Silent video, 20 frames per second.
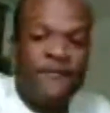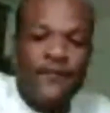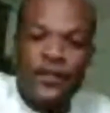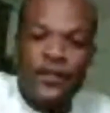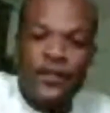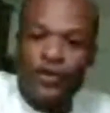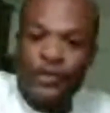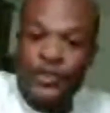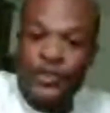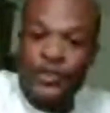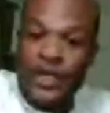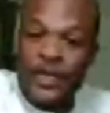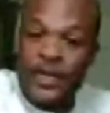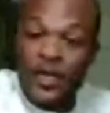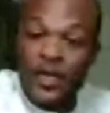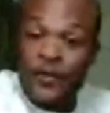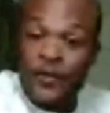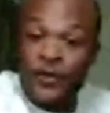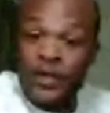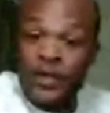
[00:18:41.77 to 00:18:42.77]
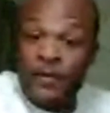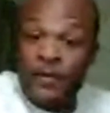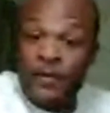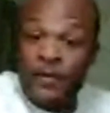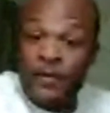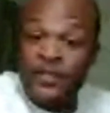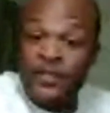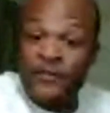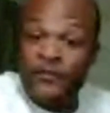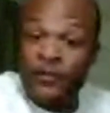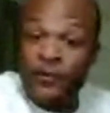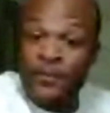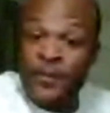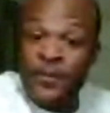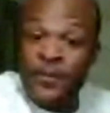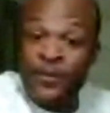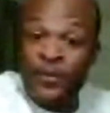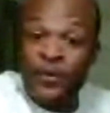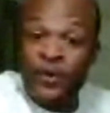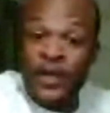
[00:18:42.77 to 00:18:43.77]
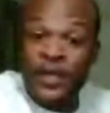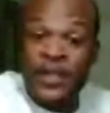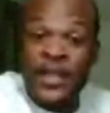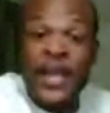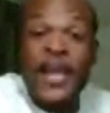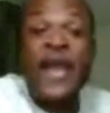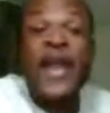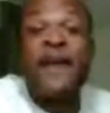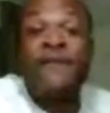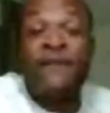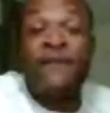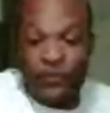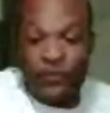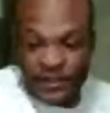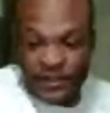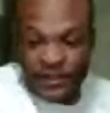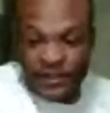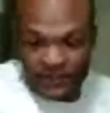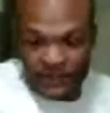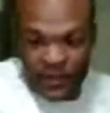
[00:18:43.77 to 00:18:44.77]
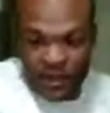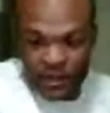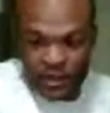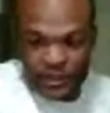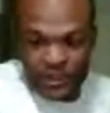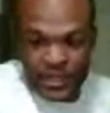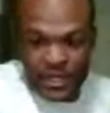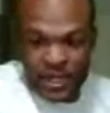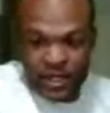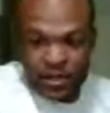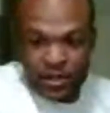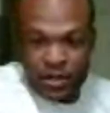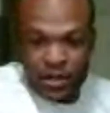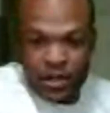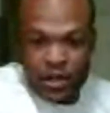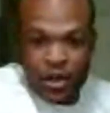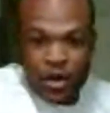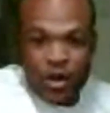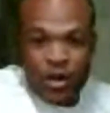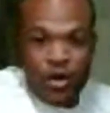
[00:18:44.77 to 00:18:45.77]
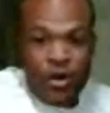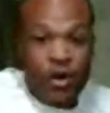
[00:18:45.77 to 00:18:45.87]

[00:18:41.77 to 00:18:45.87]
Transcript: this individual's done other commissions for people and they haven't received theirs yet.